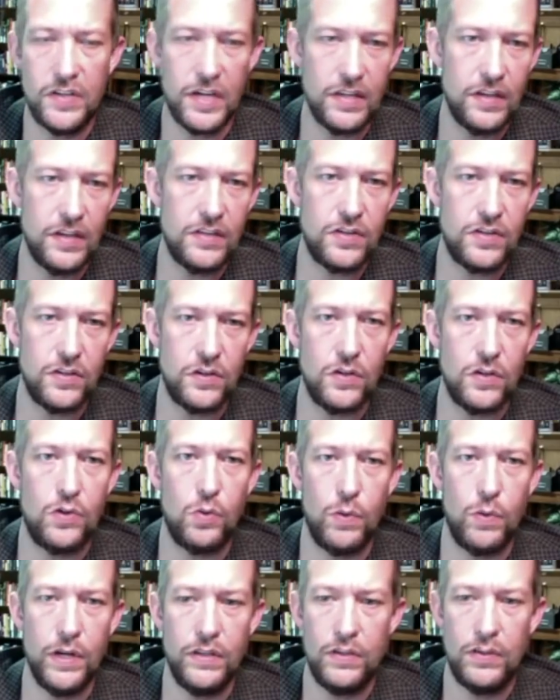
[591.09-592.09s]
and this is a
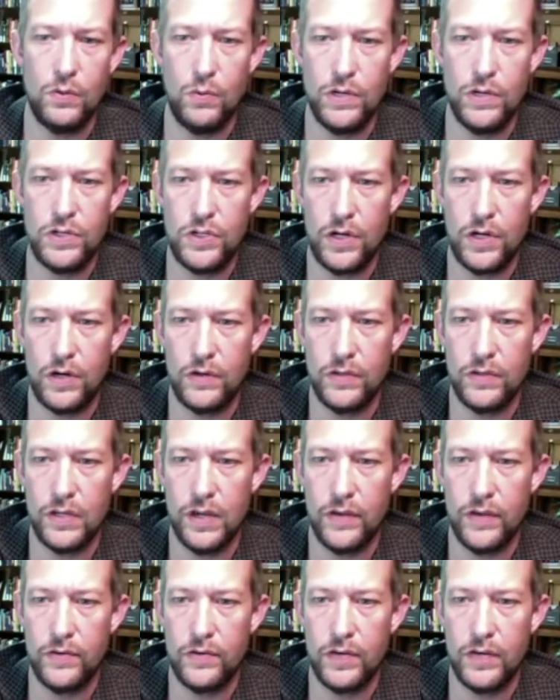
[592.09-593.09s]
tweet that we shared the
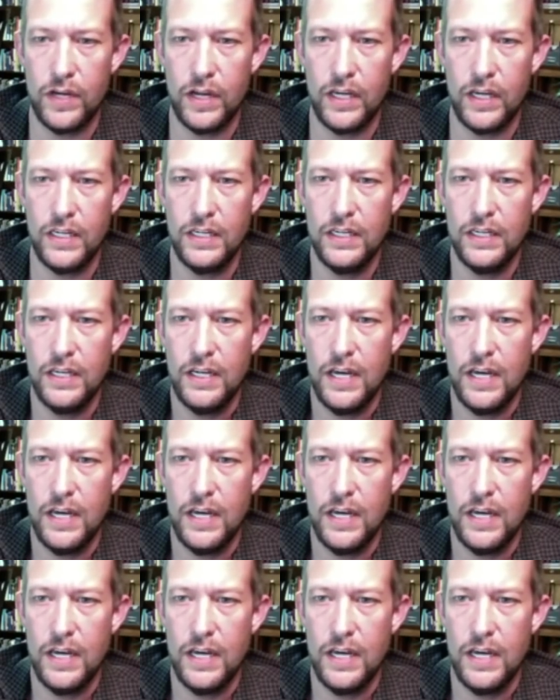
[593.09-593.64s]
other day,